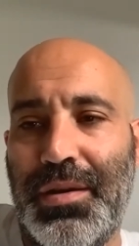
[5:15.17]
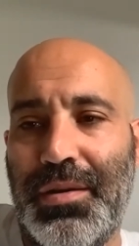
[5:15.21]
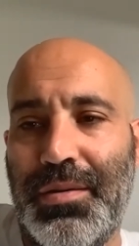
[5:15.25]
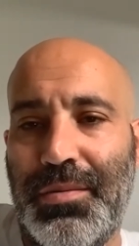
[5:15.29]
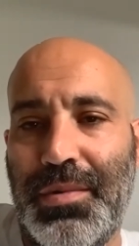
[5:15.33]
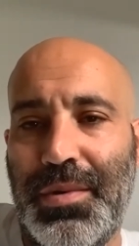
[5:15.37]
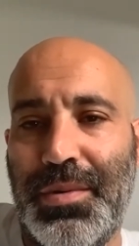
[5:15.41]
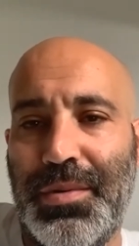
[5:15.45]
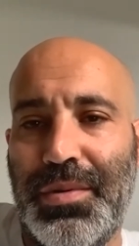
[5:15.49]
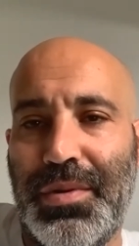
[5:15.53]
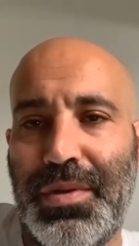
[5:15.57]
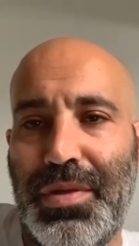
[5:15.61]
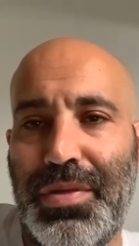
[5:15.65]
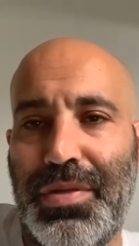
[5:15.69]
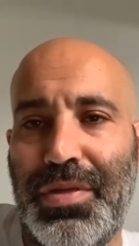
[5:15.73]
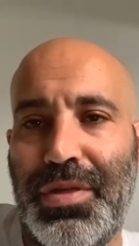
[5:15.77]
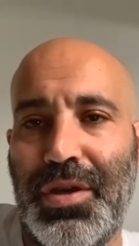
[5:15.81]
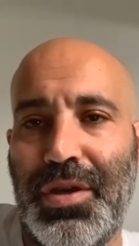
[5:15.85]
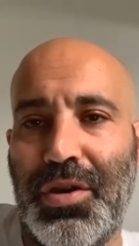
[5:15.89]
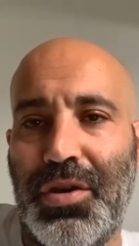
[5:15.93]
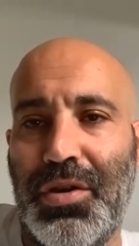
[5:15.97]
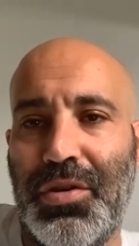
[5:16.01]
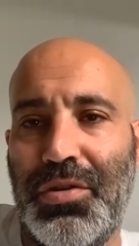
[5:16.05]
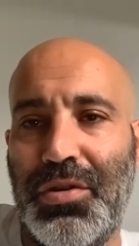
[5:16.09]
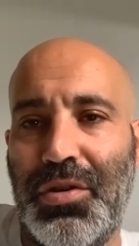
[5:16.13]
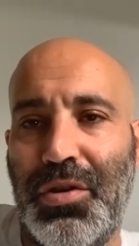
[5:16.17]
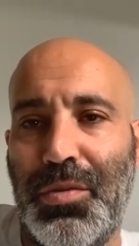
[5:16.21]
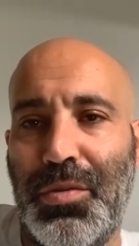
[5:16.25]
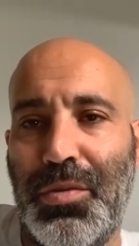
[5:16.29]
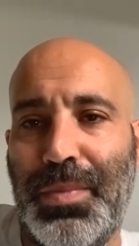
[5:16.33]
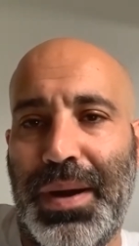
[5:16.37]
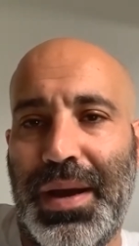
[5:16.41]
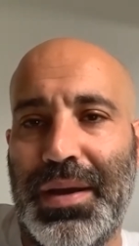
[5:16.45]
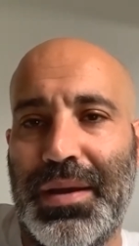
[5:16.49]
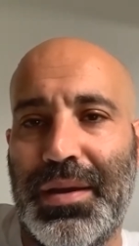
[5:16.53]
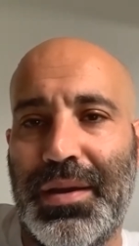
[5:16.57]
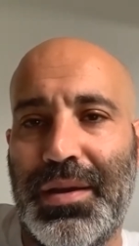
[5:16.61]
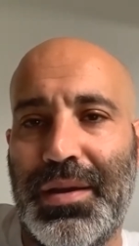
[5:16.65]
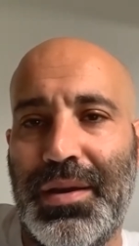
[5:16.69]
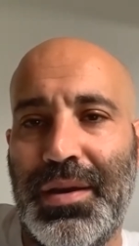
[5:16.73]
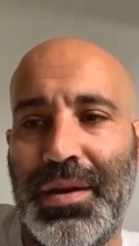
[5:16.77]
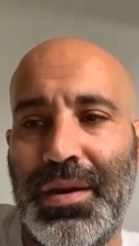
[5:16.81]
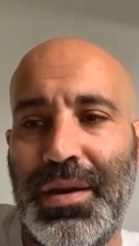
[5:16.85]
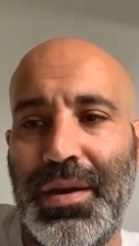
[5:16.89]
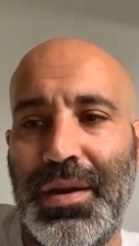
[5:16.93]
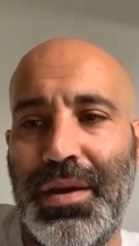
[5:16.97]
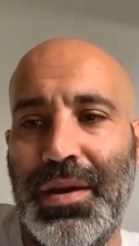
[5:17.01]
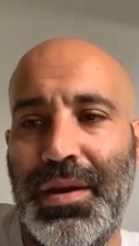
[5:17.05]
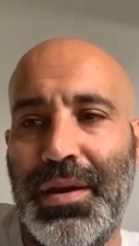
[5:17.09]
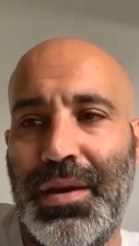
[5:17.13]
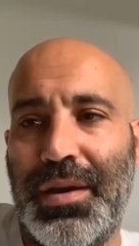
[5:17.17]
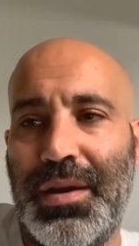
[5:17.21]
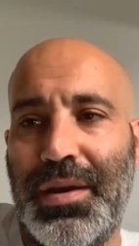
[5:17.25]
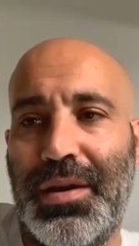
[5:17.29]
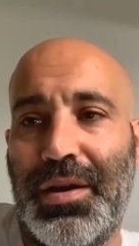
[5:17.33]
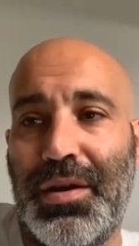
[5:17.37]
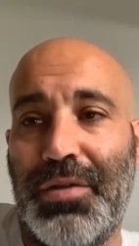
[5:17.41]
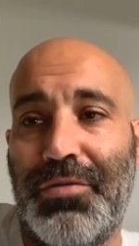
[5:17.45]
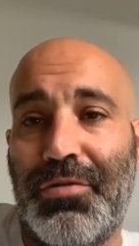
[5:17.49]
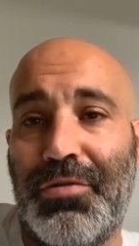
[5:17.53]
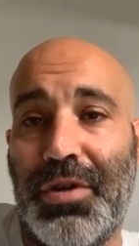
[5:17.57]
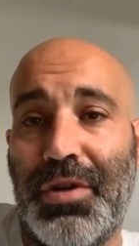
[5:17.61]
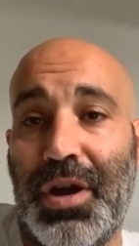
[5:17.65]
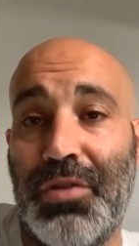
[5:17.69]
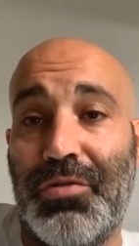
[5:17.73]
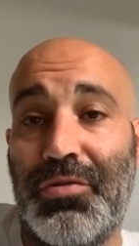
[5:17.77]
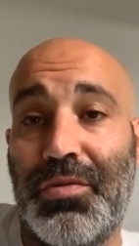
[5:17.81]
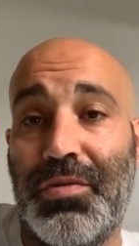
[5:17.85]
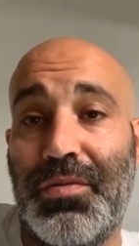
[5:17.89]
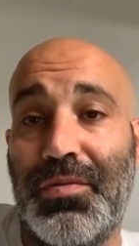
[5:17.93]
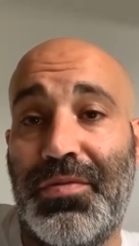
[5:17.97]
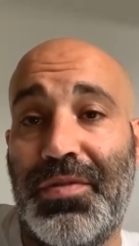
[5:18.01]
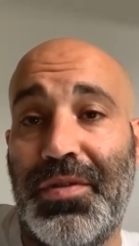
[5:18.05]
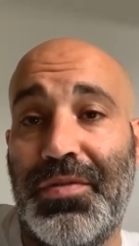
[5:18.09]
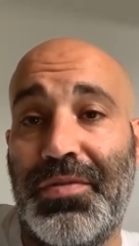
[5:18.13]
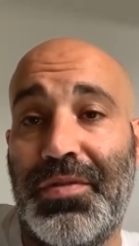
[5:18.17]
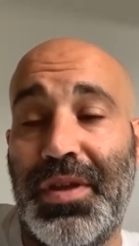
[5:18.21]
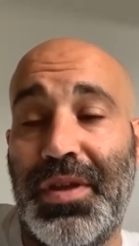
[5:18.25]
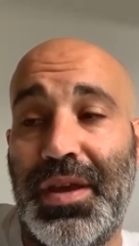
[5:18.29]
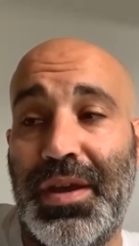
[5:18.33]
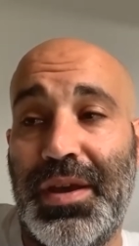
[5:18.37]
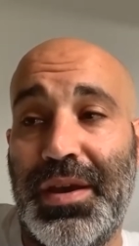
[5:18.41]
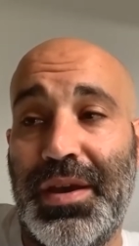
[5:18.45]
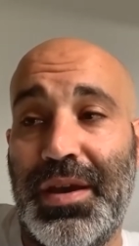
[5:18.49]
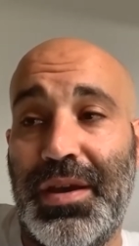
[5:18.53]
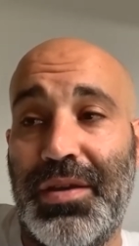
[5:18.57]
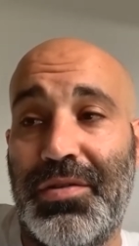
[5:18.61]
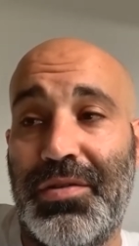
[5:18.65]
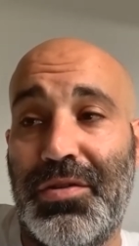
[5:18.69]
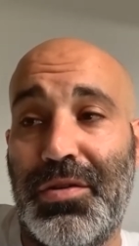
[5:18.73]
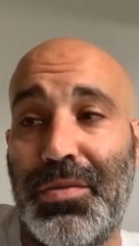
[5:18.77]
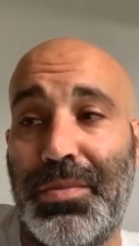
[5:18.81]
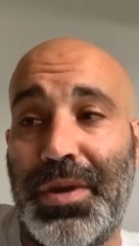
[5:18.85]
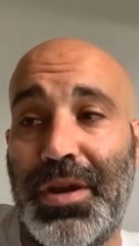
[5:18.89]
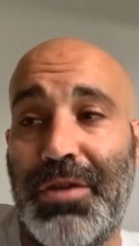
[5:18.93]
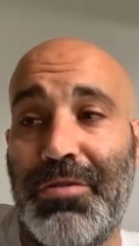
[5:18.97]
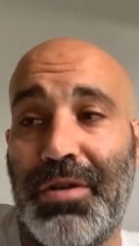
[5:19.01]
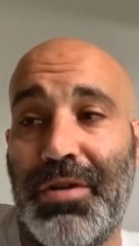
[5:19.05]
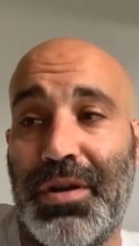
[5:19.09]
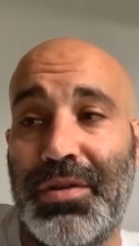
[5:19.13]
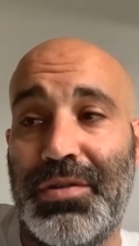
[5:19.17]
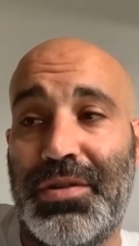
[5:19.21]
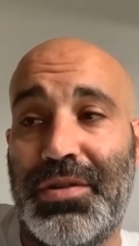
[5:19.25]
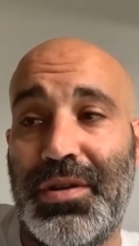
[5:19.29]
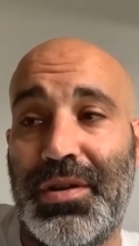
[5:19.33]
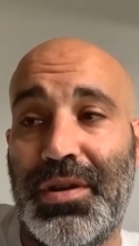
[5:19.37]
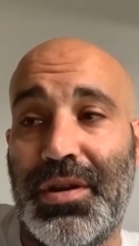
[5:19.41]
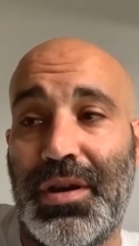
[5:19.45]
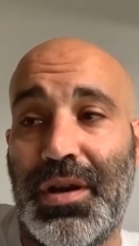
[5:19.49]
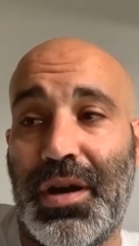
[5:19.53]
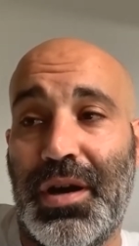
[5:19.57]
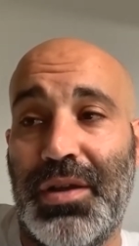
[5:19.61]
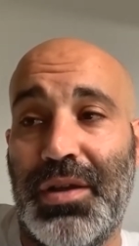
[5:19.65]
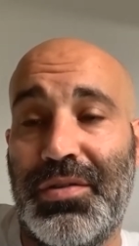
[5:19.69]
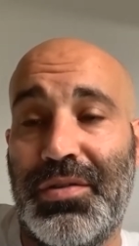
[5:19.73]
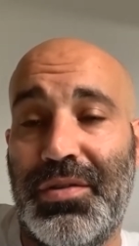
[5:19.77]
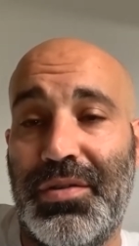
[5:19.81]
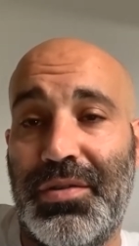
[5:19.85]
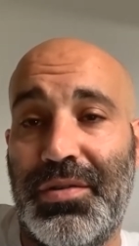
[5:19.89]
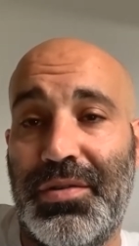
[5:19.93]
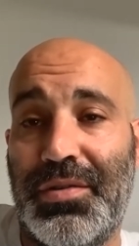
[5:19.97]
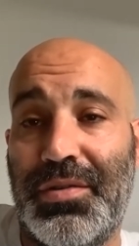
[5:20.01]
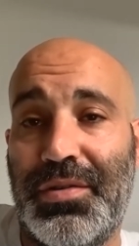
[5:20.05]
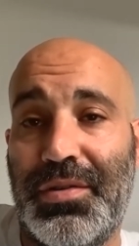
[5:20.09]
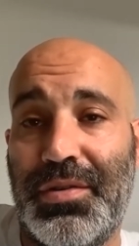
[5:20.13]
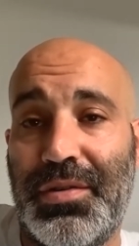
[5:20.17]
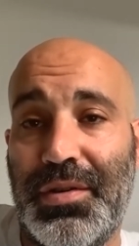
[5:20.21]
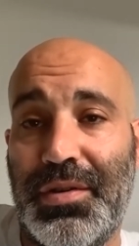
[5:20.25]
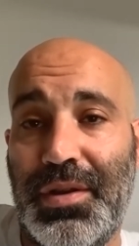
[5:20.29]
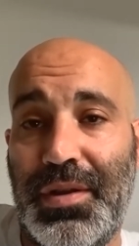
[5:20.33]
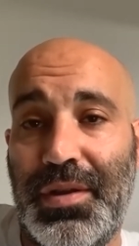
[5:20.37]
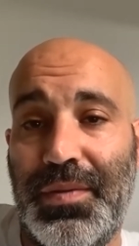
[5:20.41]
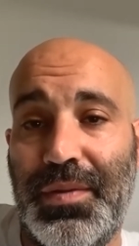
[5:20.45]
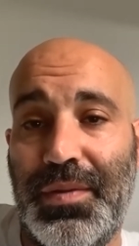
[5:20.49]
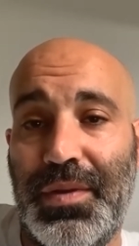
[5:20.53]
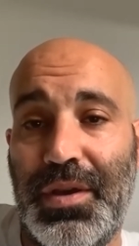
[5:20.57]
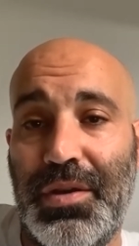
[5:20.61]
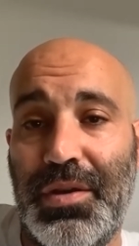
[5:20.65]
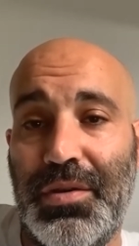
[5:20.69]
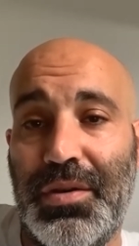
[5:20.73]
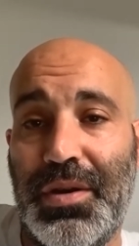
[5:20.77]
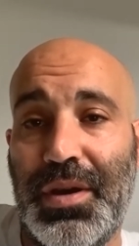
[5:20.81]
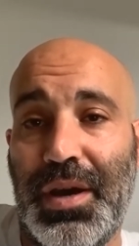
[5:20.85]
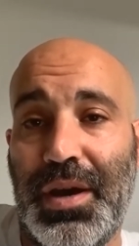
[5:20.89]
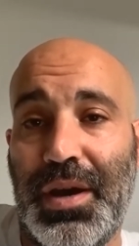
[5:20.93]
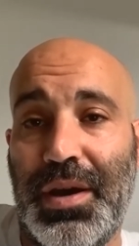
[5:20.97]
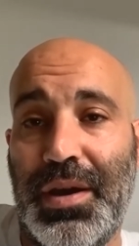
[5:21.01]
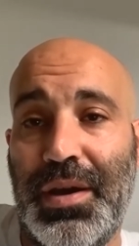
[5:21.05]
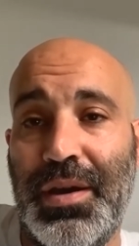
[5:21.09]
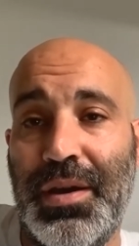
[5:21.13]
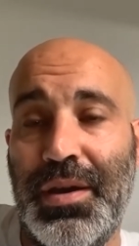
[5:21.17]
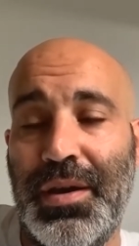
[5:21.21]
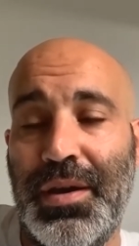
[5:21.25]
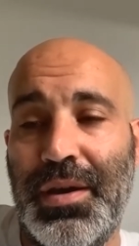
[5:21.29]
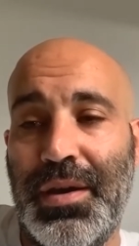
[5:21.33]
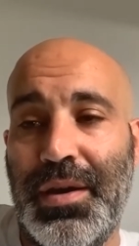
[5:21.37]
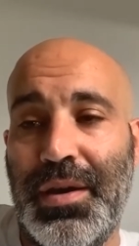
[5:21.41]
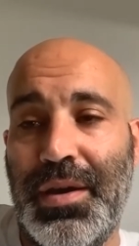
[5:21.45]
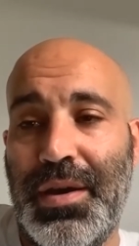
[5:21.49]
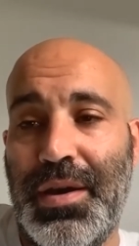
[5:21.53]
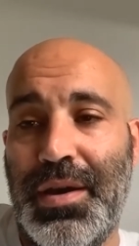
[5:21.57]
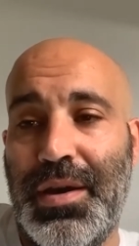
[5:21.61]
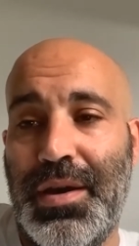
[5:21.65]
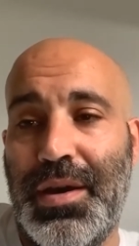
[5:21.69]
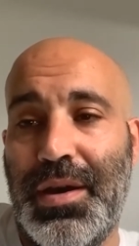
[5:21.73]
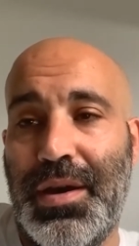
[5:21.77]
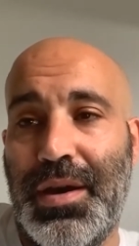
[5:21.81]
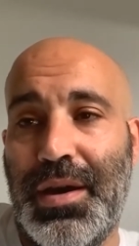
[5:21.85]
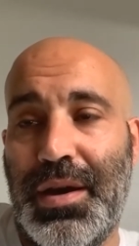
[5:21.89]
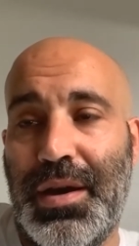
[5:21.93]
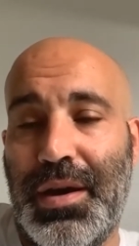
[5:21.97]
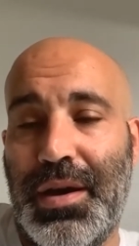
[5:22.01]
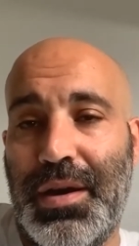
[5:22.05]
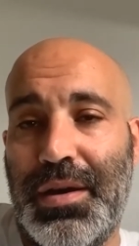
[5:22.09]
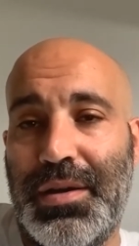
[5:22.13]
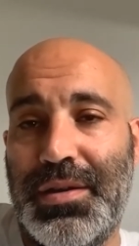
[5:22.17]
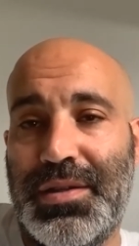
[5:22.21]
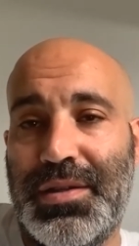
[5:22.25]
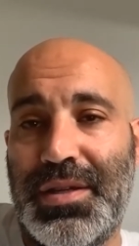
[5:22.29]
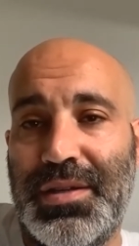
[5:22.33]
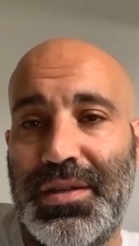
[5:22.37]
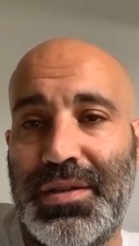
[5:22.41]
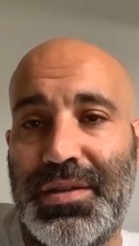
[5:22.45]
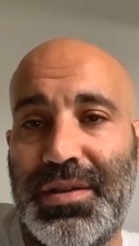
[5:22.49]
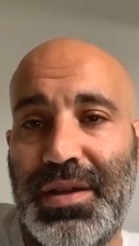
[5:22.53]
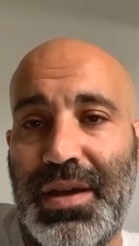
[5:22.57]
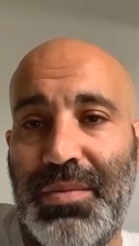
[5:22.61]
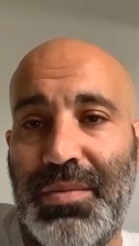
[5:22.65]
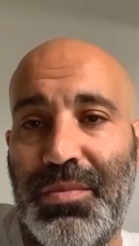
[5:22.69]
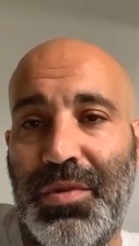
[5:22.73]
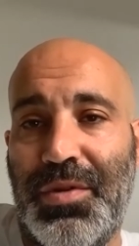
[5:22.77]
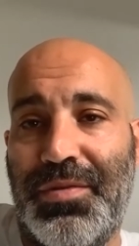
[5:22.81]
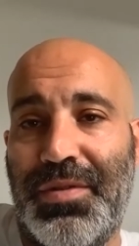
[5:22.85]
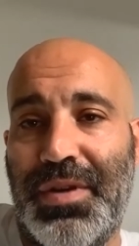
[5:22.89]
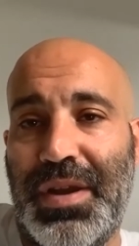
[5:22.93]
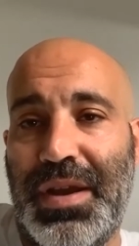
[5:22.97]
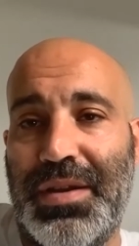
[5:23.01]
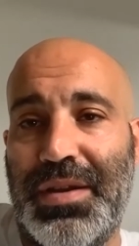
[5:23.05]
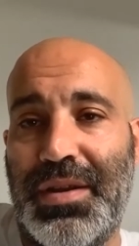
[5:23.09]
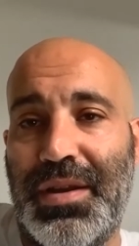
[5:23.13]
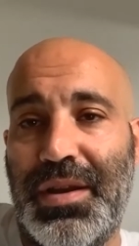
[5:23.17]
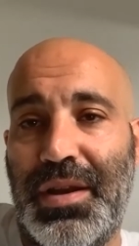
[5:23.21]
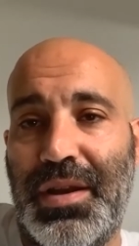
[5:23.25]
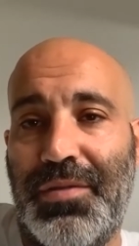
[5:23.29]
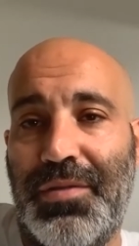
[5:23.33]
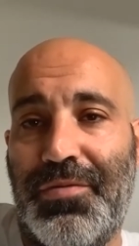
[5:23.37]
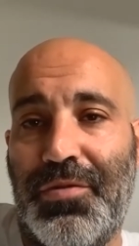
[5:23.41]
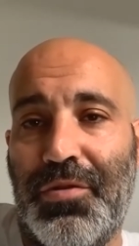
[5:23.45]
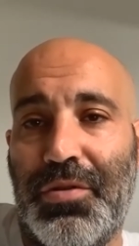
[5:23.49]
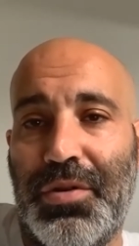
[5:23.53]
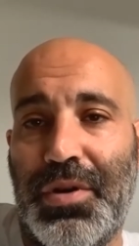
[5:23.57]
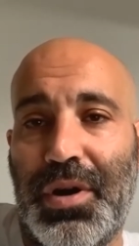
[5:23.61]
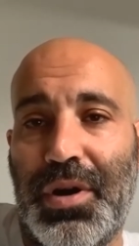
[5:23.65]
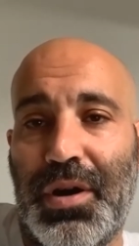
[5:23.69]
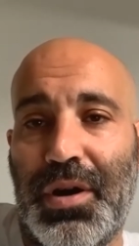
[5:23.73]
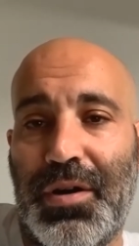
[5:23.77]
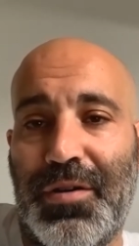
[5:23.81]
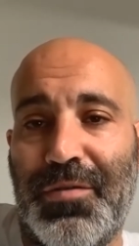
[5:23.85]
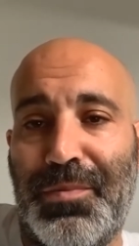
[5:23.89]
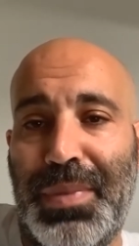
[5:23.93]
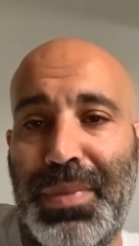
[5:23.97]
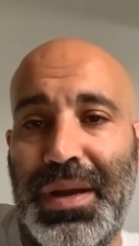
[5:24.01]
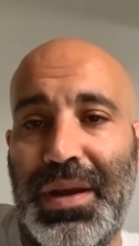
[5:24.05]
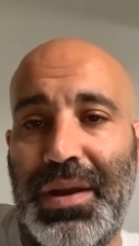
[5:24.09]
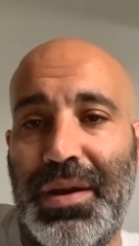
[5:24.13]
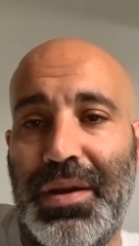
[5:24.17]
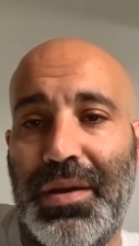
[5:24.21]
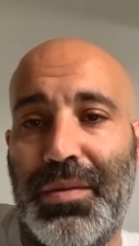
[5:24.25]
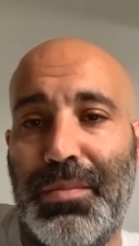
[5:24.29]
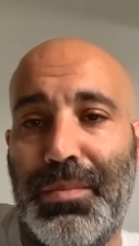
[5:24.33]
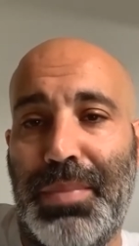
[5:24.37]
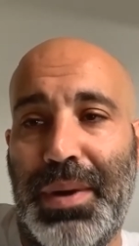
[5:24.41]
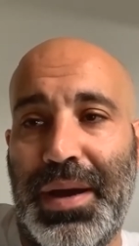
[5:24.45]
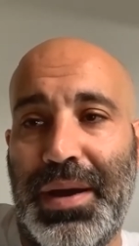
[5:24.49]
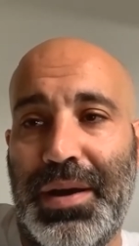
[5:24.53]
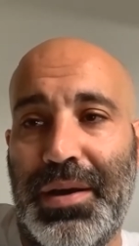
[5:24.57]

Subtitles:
We were the third new bank in over 150 years to be granted a license in the UK. Since then, we've lent nearly £4.5 billion.